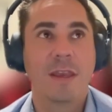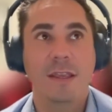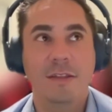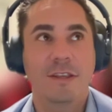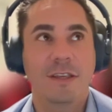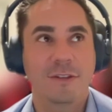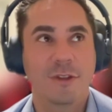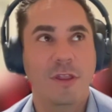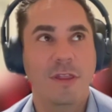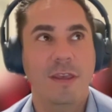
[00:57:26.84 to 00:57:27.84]
it's
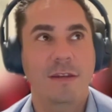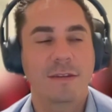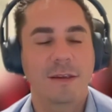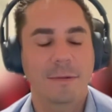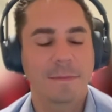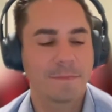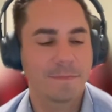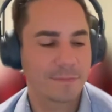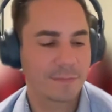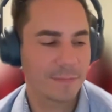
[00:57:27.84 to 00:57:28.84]
not that
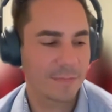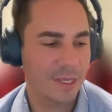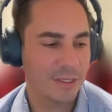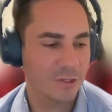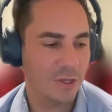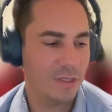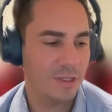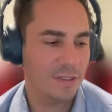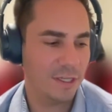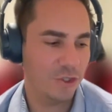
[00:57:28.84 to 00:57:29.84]

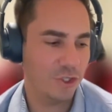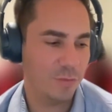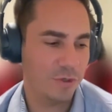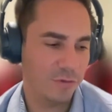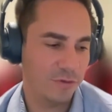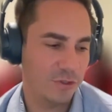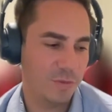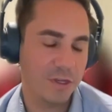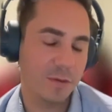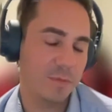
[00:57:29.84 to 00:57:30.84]
these energy producers
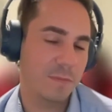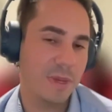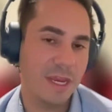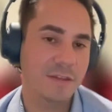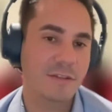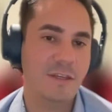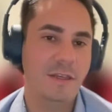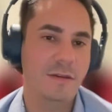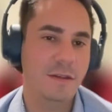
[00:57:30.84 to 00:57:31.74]
become banks in,